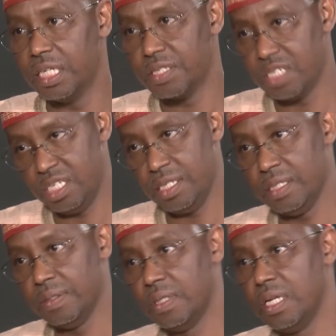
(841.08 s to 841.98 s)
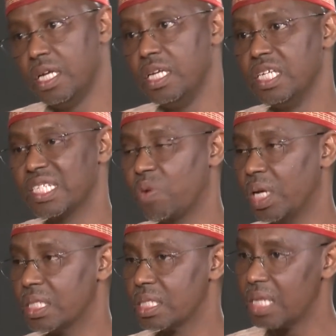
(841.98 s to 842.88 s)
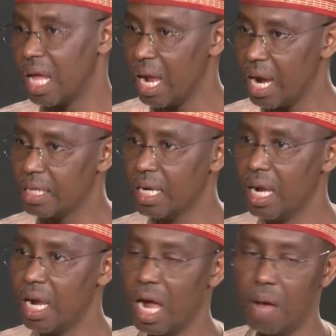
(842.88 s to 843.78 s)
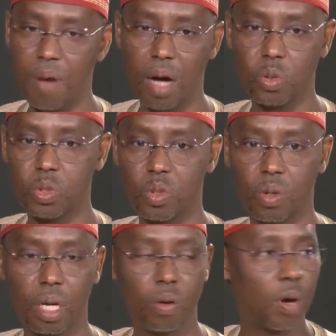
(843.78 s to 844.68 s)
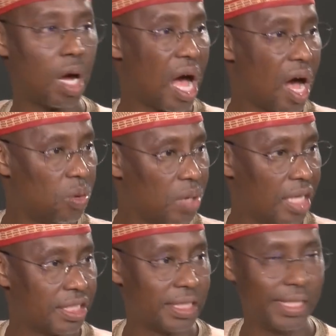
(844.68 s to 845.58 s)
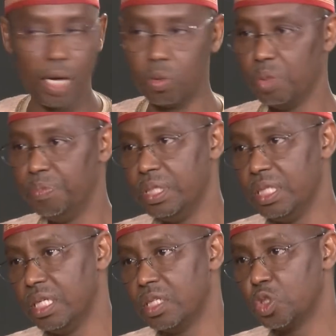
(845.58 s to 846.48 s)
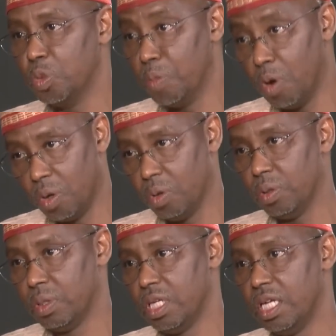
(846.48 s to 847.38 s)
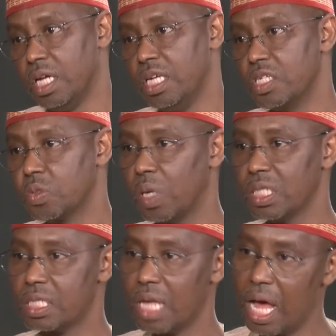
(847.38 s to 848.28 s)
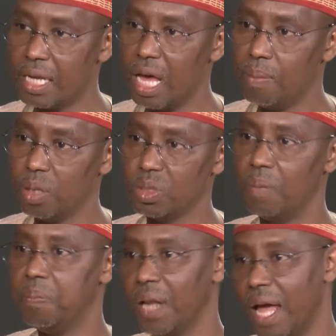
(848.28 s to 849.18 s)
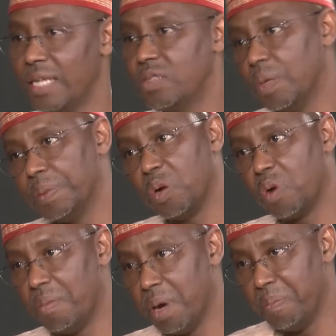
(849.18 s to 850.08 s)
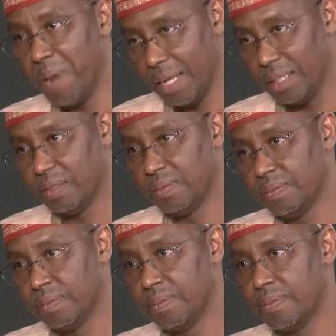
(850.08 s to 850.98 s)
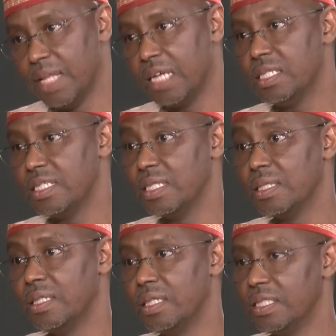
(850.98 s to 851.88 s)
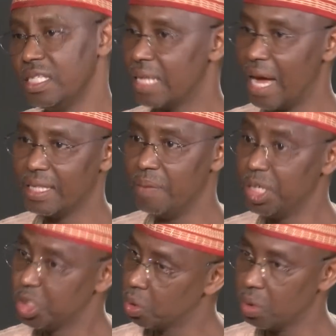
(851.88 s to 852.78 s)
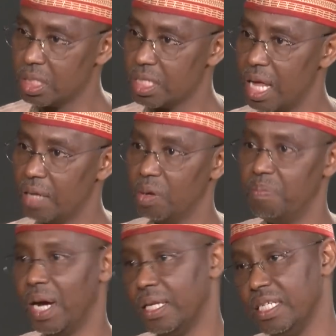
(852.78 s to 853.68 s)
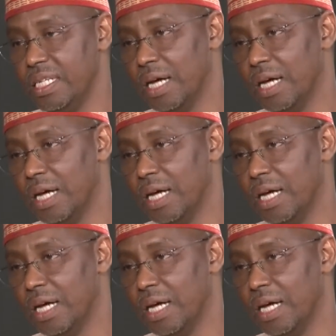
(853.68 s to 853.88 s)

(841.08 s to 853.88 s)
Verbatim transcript: citizen. He is concerned about how Nigeria will be tomorrow he is concerned about the plight of the common man. That is, these are the major concerns of my leader.